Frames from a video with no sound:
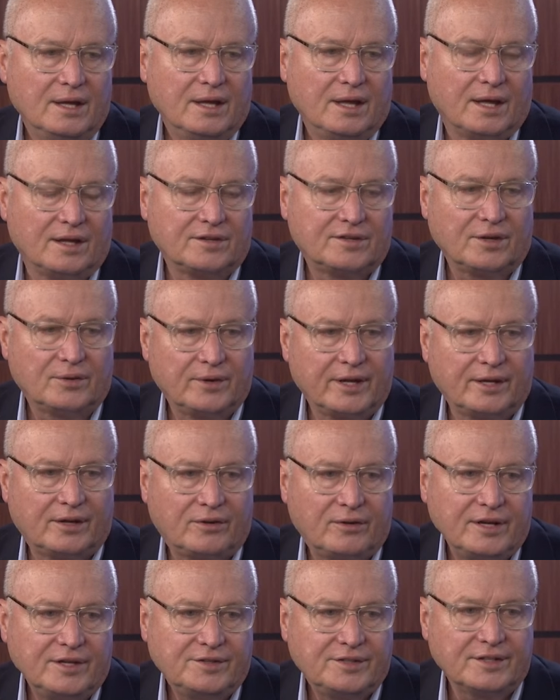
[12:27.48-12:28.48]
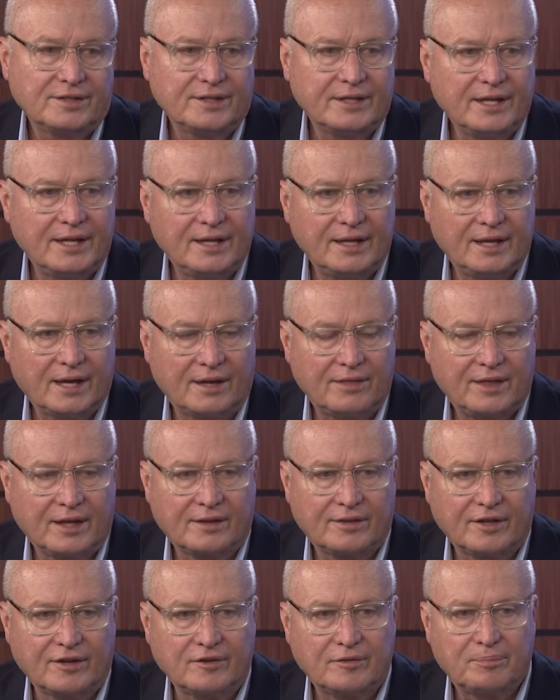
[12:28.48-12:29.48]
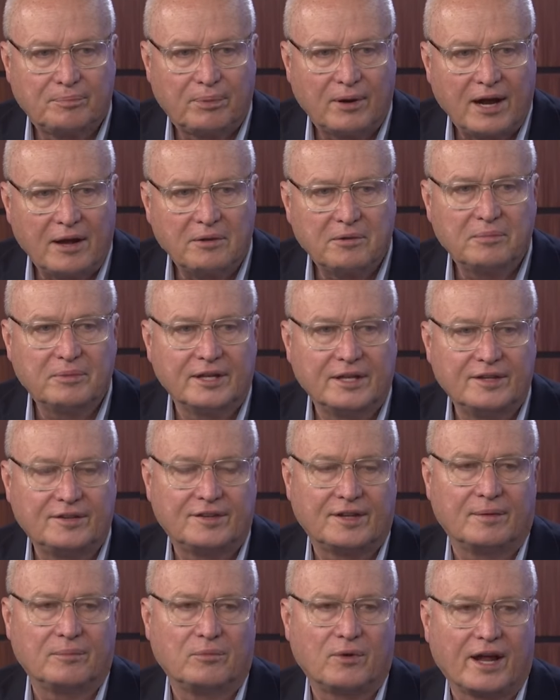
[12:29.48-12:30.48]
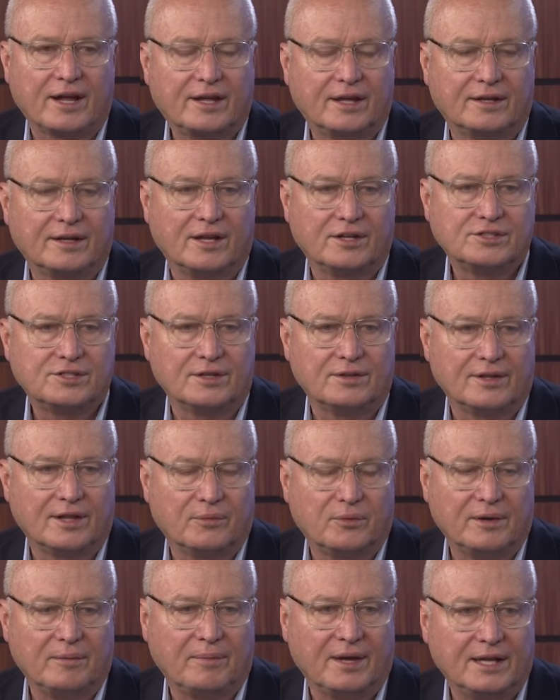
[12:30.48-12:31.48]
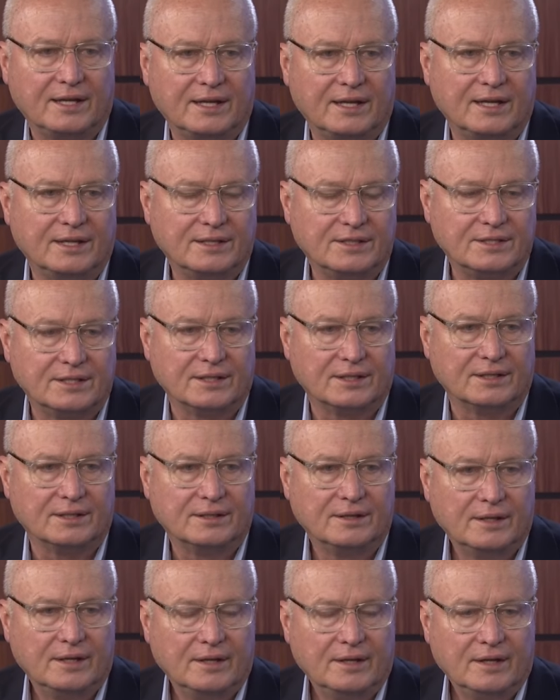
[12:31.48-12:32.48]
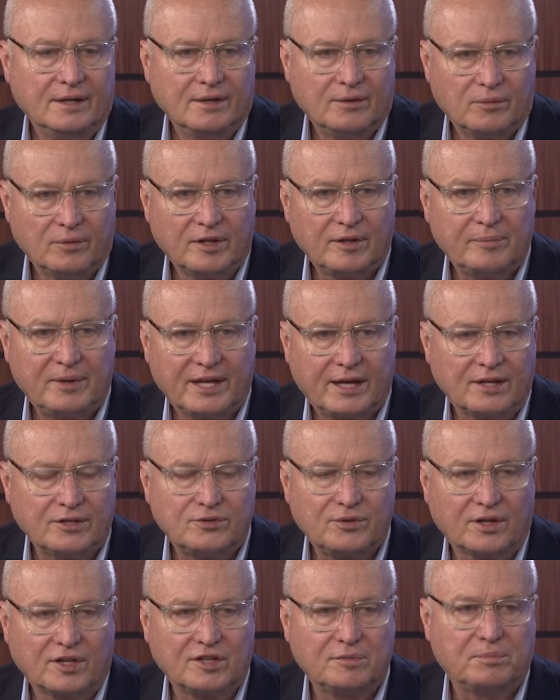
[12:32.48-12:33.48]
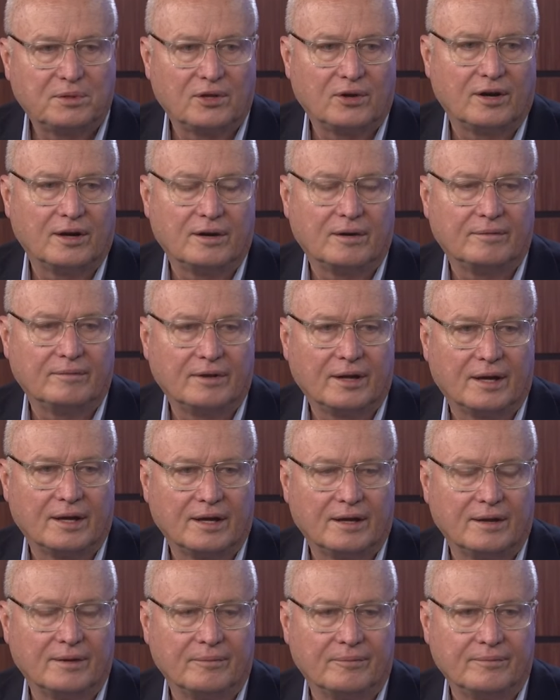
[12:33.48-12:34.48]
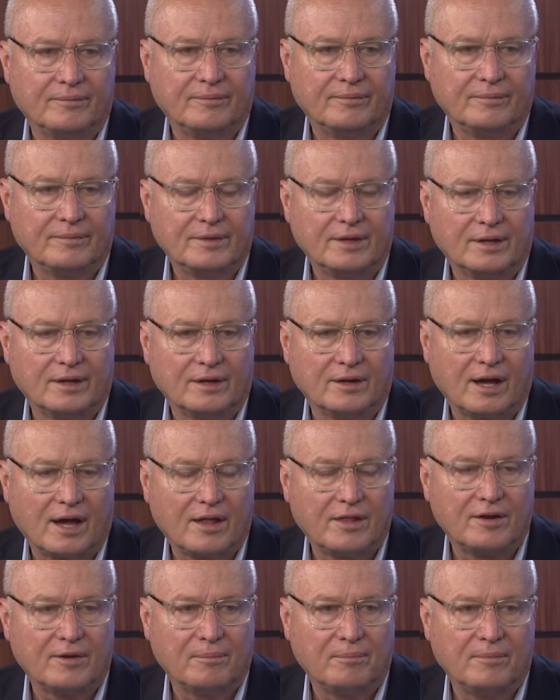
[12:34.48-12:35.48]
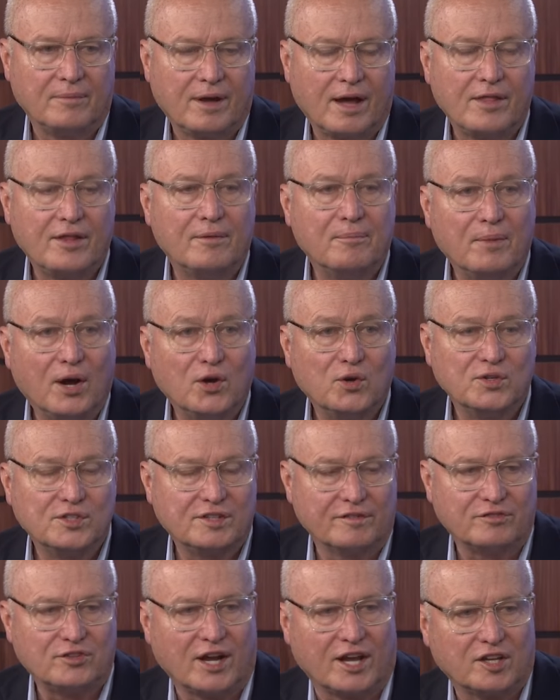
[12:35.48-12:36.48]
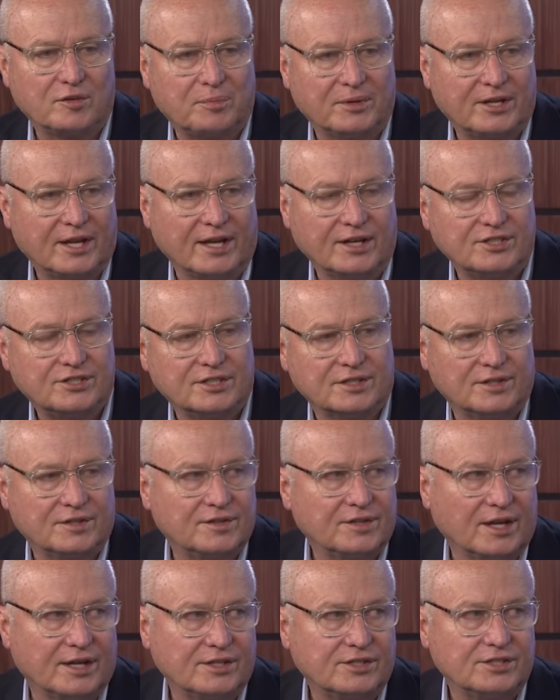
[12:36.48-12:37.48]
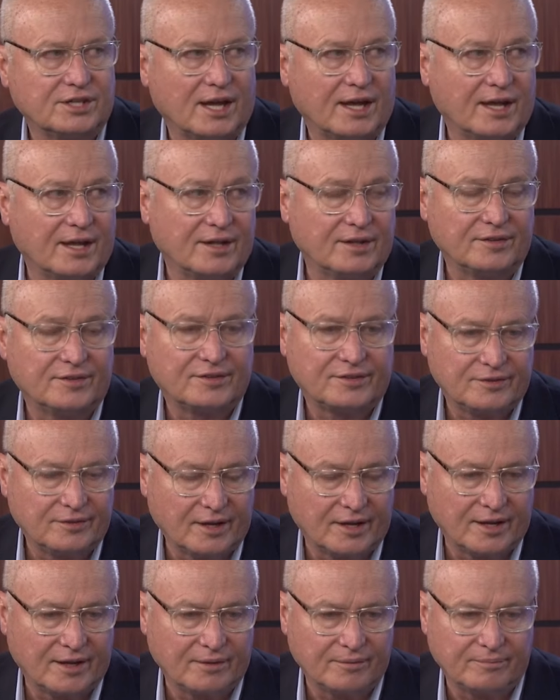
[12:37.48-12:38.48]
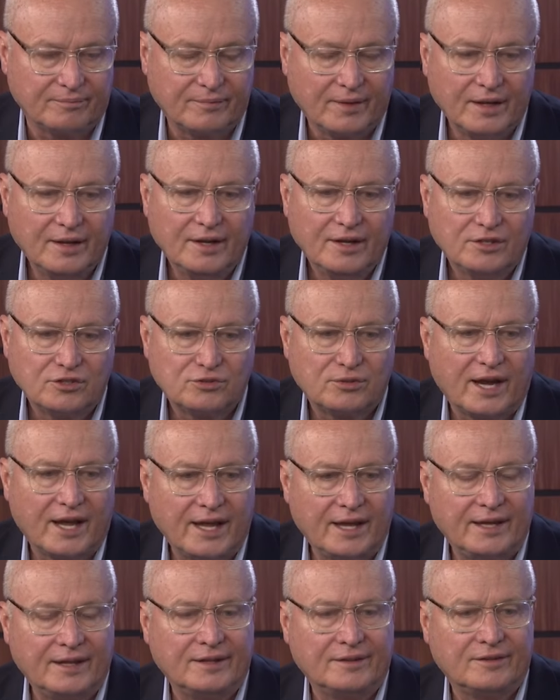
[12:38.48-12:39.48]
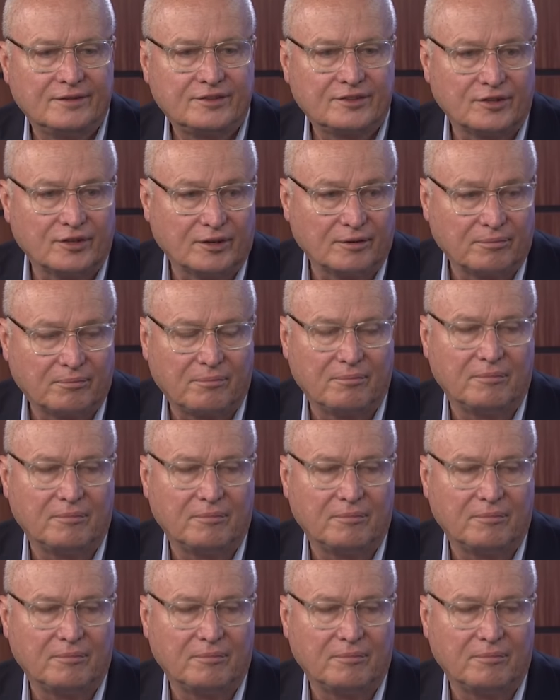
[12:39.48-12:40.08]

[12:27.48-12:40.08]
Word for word: And so increasingly, I think there's probably some recognition that we may need to really begin to explore other modes of transportation, such as trains or